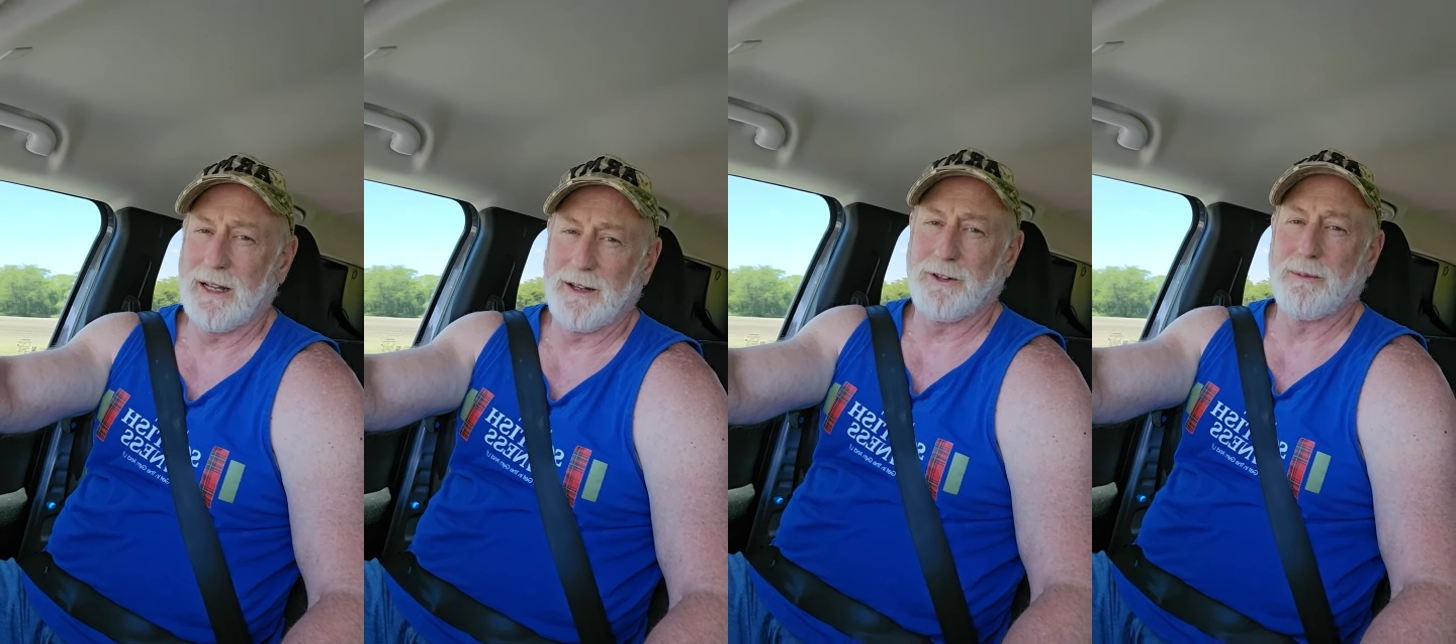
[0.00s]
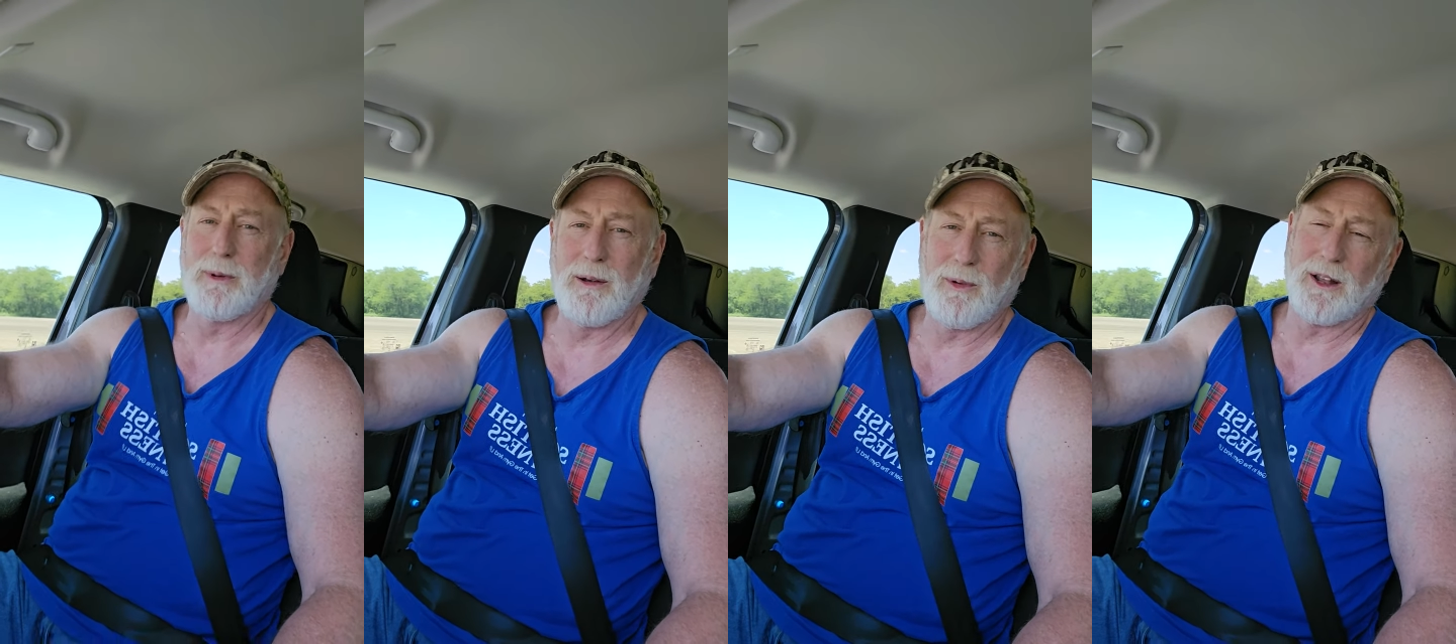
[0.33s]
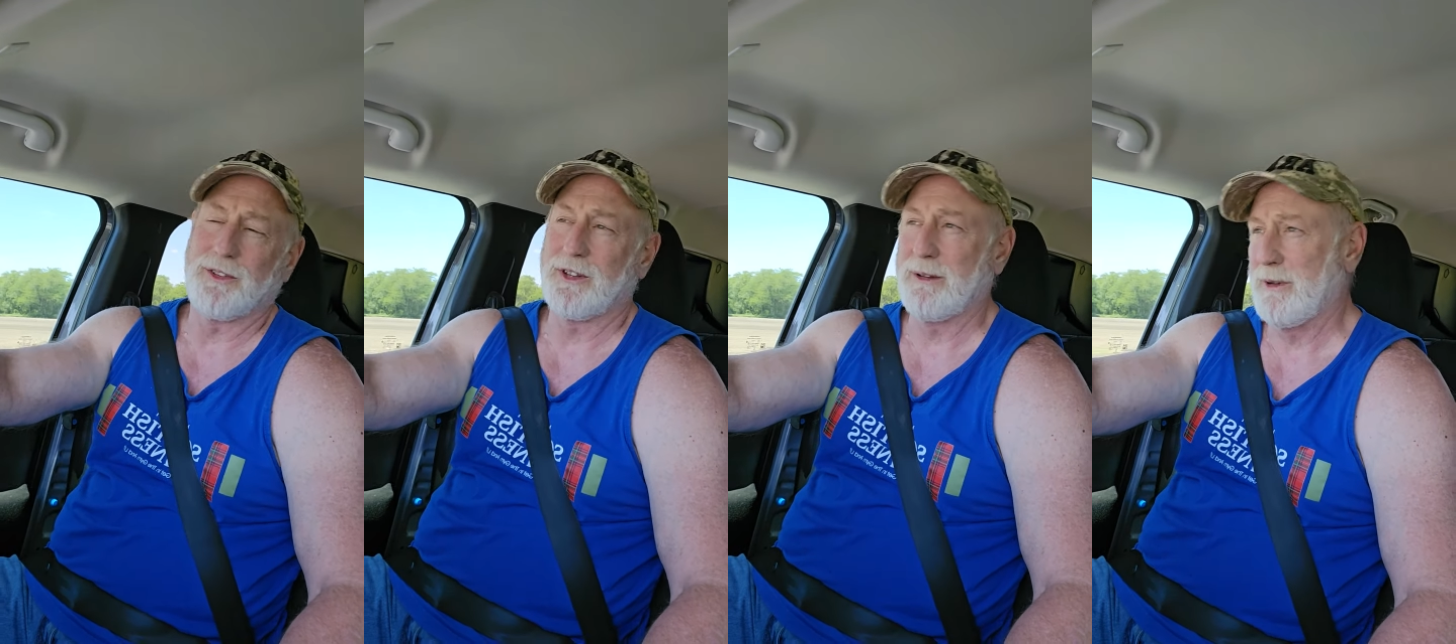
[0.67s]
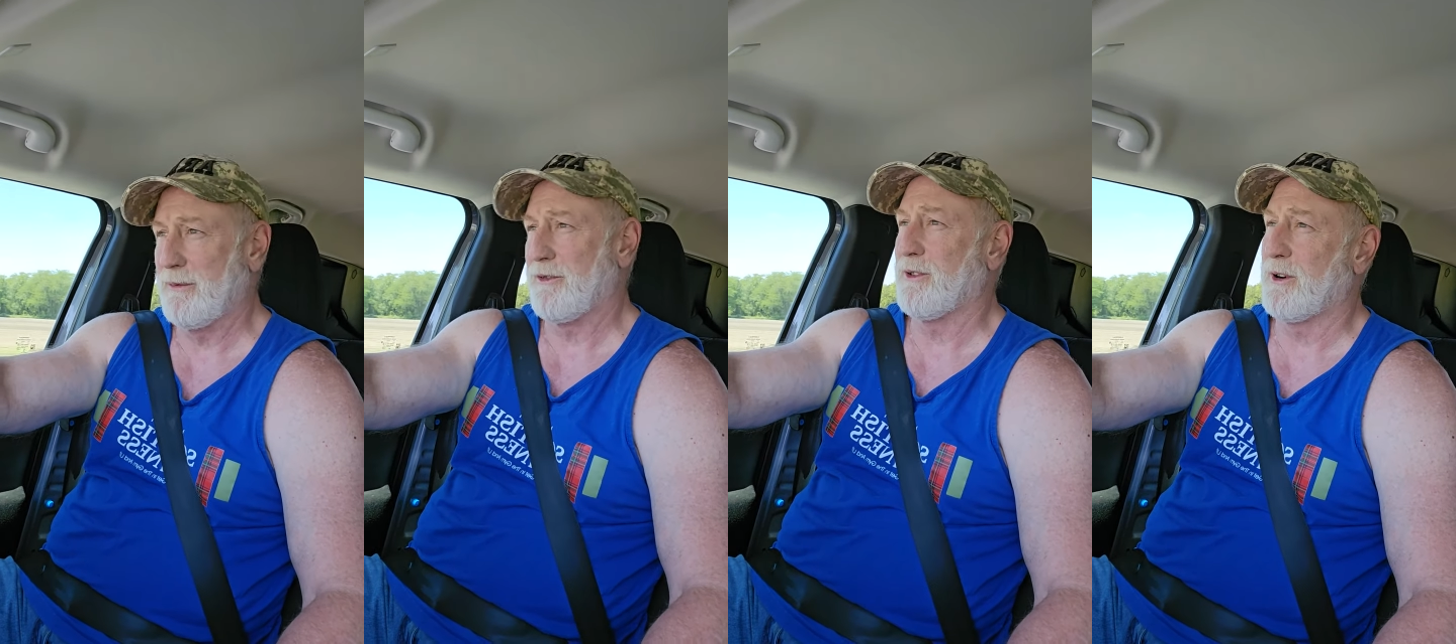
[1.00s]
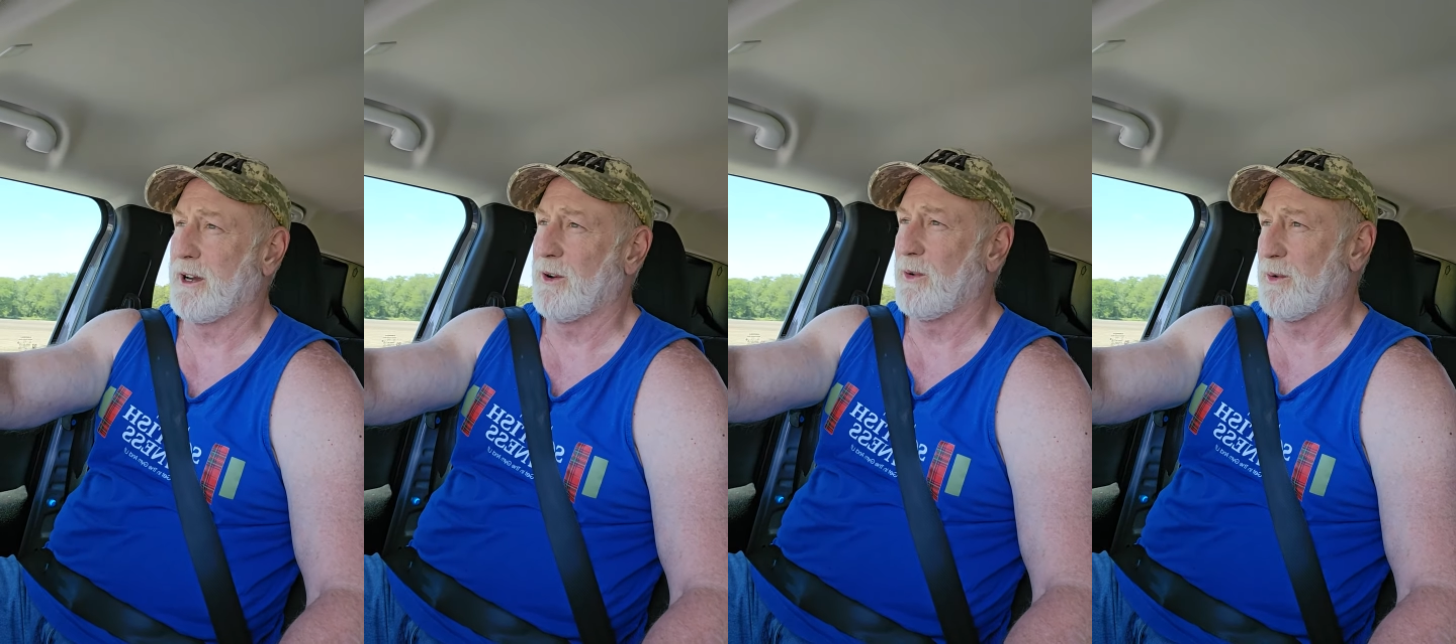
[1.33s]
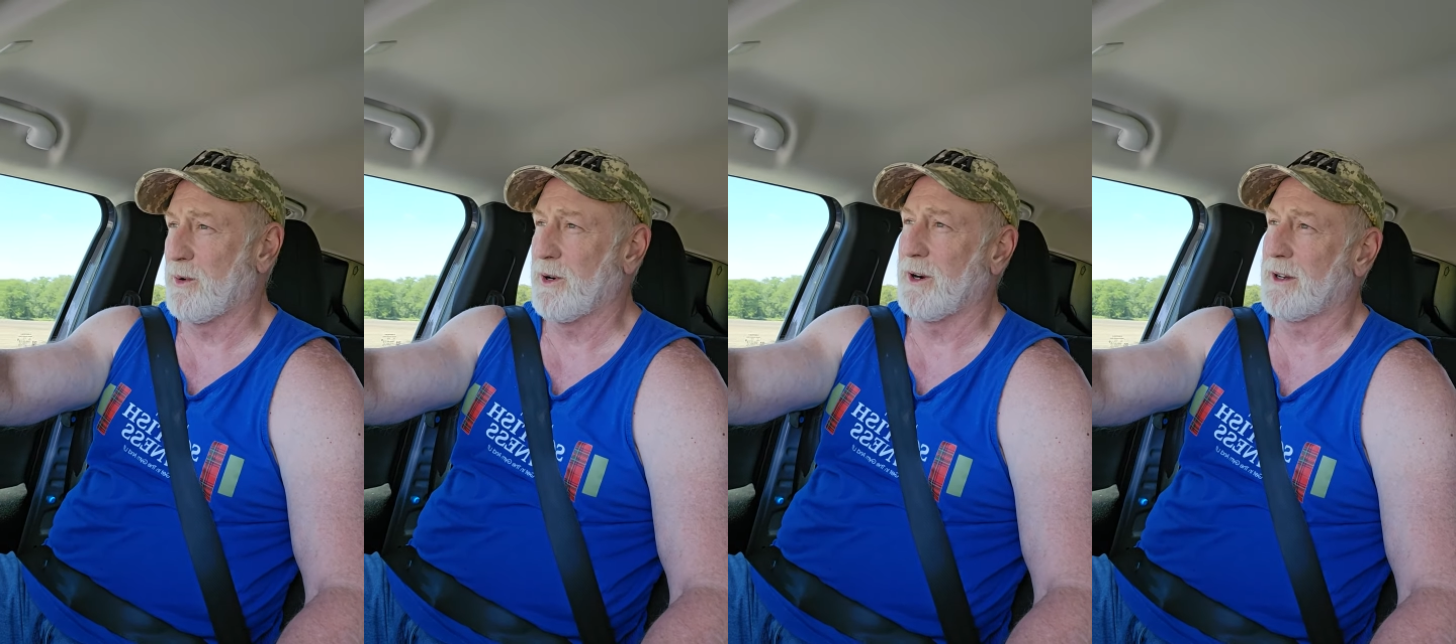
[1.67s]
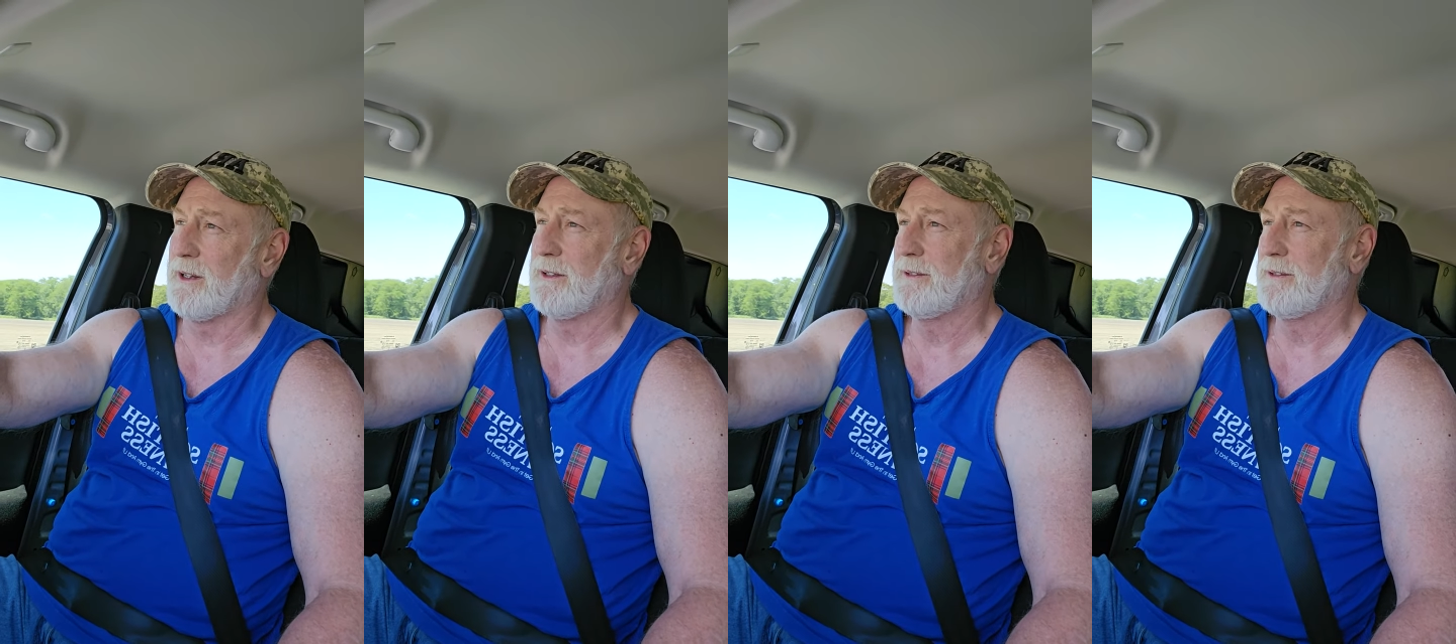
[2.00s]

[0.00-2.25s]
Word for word: And she might want to see me before I go to work